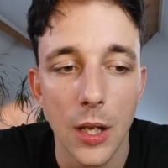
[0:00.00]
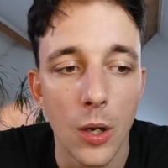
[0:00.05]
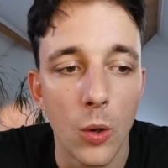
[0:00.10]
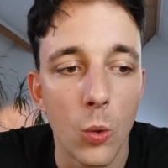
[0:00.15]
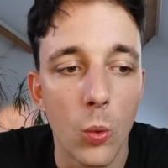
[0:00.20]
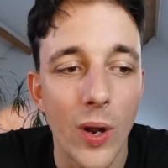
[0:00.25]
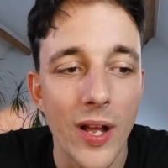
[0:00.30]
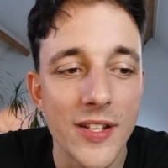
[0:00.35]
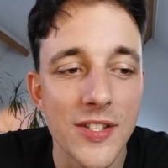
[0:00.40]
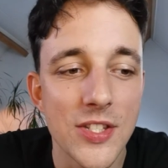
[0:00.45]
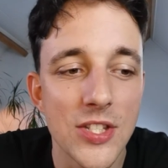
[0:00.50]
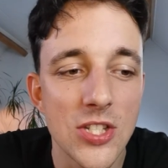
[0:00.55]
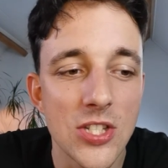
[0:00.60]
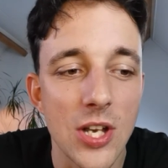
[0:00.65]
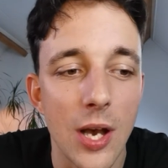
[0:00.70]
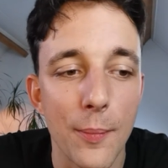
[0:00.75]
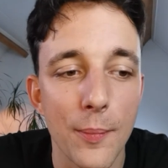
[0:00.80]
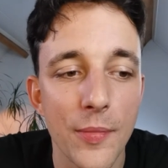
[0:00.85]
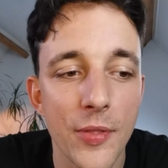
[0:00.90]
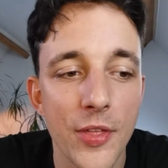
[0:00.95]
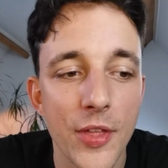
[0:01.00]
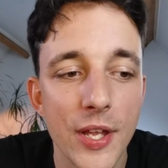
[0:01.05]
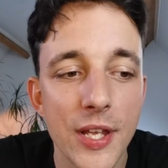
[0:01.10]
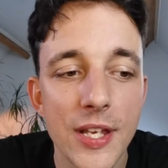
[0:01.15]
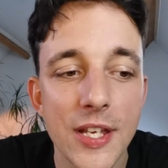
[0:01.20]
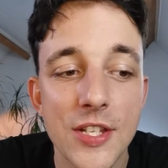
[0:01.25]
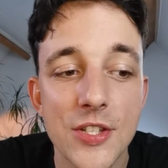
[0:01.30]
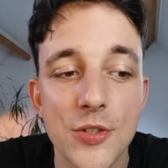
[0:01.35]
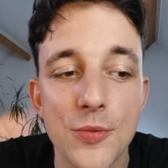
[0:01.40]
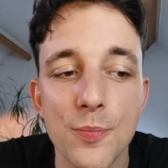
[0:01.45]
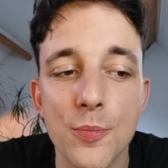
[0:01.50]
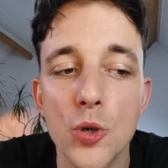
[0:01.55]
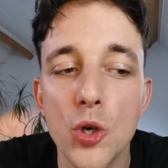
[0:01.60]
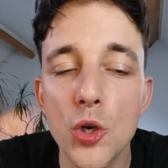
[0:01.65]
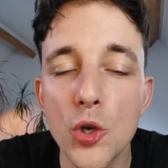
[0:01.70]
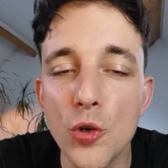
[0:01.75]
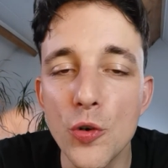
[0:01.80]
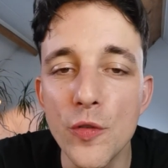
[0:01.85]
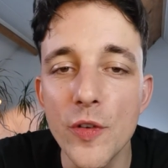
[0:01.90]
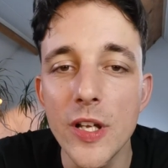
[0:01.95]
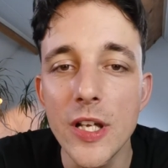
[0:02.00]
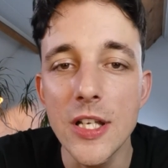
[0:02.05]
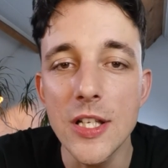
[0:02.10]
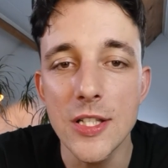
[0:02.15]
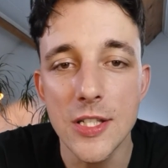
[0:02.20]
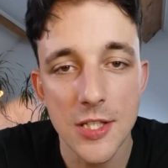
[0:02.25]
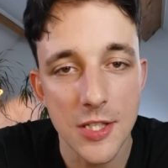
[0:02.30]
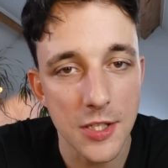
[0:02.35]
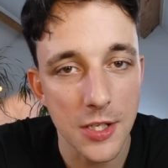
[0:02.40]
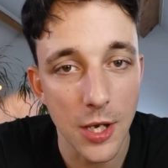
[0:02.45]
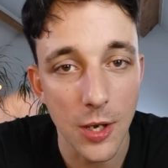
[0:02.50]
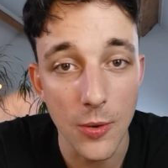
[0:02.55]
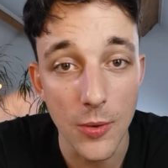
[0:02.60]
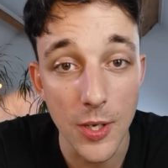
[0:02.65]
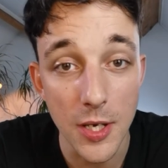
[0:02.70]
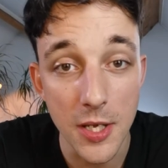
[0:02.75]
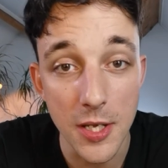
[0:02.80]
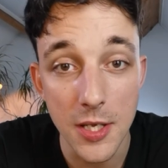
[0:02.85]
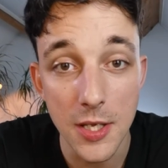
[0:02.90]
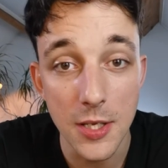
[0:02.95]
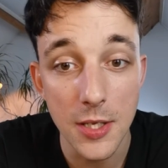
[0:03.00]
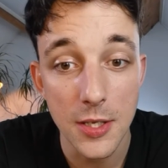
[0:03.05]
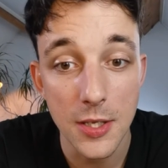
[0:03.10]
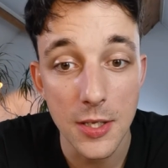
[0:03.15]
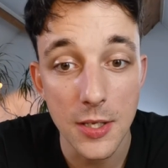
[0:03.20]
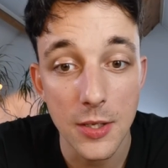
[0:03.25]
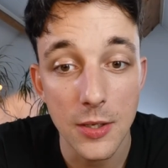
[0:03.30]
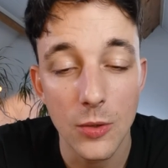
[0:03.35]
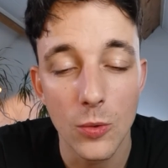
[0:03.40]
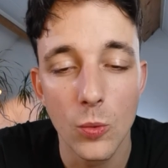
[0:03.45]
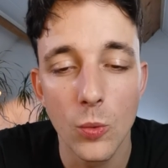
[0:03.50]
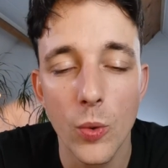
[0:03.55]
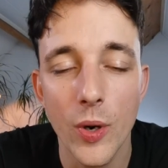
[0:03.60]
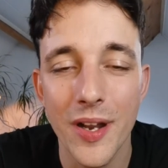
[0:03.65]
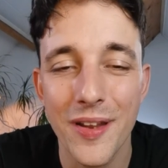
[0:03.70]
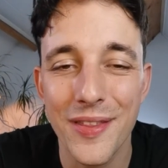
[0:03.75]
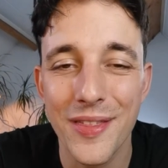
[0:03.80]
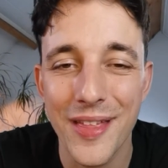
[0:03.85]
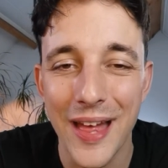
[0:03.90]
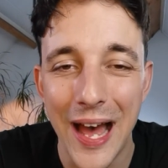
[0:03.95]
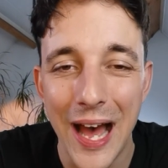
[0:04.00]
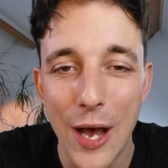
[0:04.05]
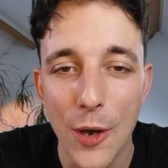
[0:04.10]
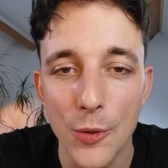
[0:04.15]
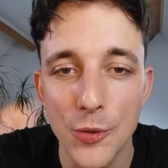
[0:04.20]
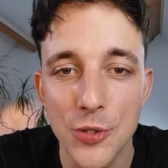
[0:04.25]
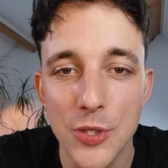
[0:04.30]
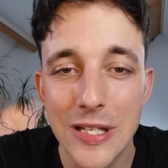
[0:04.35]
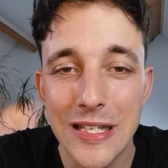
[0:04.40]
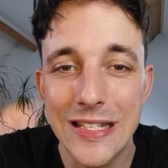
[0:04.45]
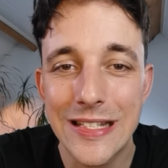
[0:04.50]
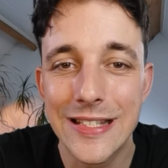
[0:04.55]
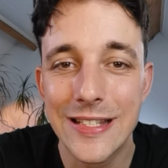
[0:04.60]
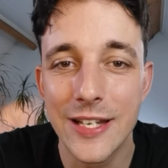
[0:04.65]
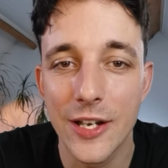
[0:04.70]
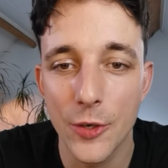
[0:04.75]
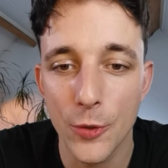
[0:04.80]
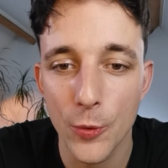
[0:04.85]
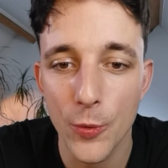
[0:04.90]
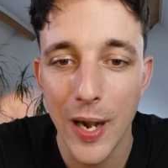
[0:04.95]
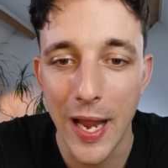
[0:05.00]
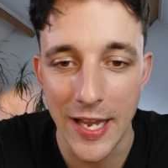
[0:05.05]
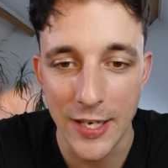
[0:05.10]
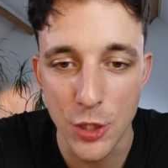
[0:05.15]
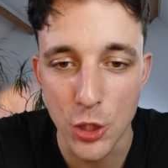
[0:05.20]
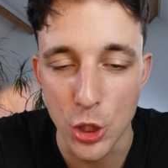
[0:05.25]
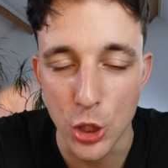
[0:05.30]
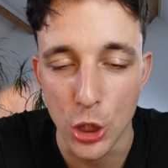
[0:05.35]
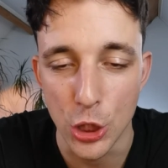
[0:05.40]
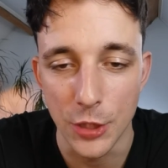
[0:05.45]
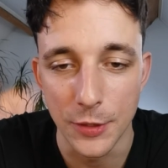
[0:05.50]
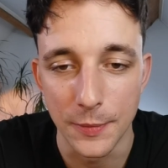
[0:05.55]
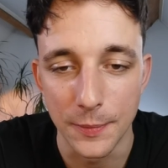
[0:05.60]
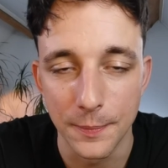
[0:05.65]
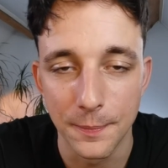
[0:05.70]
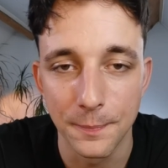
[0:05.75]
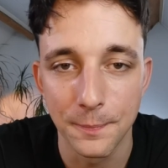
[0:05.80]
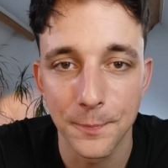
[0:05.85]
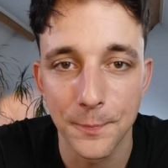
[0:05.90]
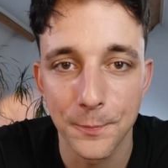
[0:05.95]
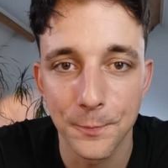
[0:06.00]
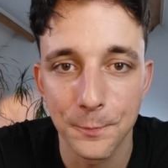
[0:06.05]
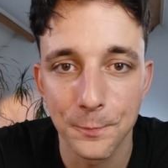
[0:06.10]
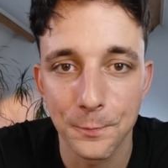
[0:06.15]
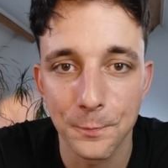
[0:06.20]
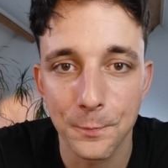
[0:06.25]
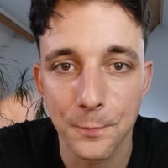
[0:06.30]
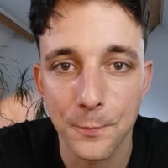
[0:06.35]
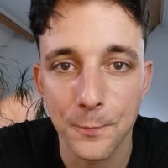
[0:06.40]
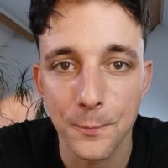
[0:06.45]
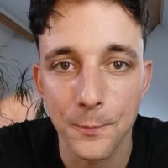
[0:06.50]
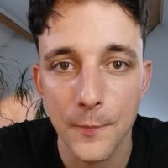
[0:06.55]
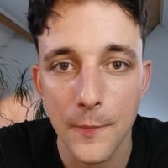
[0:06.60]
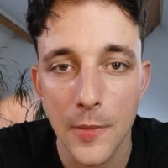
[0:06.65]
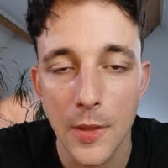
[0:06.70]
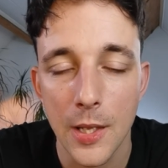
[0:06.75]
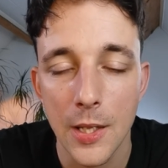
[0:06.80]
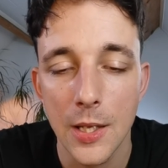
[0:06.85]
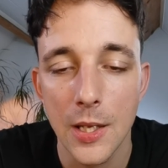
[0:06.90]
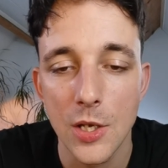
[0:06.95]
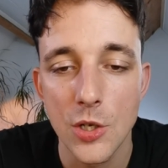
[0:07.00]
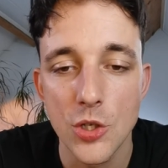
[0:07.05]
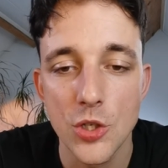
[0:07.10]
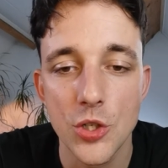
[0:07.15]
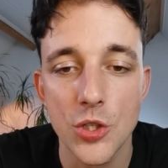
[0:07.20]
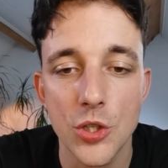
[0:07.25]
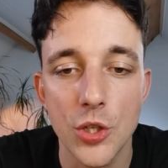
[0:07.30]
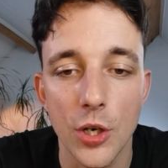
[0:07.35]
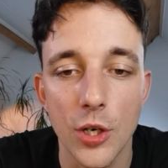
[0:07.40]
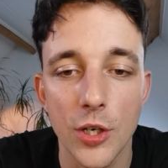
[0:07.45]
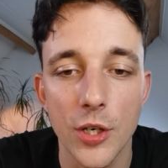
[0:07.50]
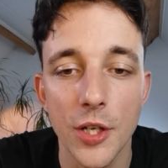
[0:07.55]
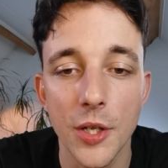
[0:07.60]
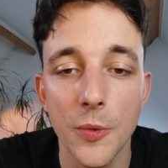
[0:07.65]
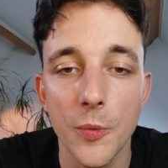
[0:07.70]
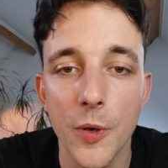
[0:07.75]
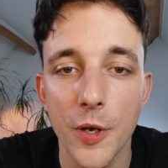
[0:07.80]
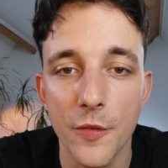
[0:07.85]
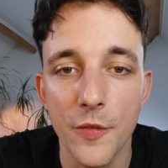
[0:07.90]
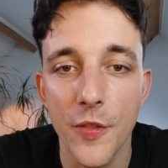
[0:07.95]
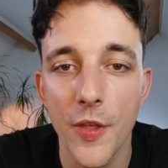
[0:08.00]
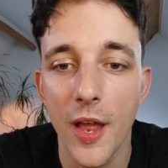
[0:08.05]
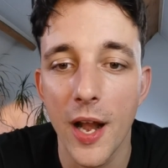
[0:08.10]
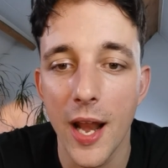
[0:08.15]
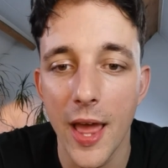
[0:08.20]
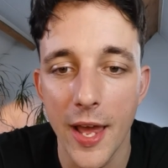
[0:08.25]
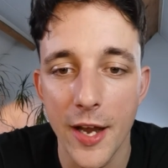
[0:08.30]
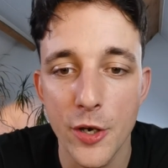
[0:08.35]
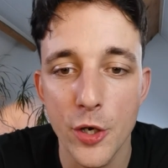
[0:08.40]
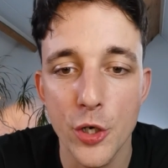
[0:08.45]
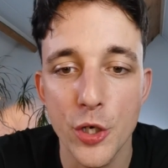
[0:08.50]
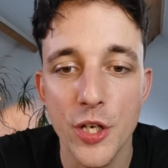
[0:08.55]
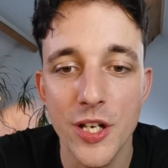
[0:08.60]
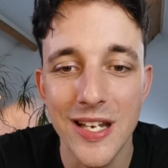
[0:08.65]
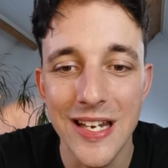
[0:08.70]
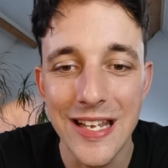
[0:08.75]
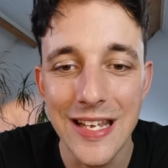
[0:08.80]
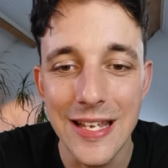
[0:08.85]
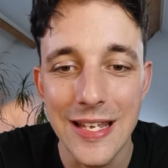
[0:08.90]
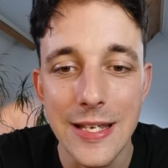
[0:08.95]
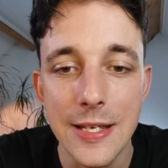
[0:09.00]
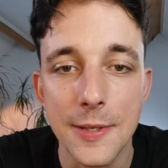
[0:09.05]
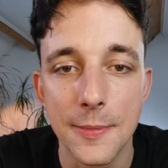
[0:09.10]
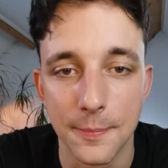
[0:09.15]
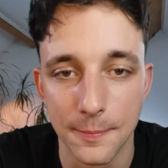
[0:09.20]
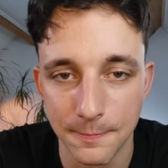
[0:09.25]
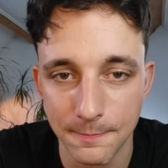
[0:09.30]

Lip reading: When something is moving slowly without direction. Starting with the letter D.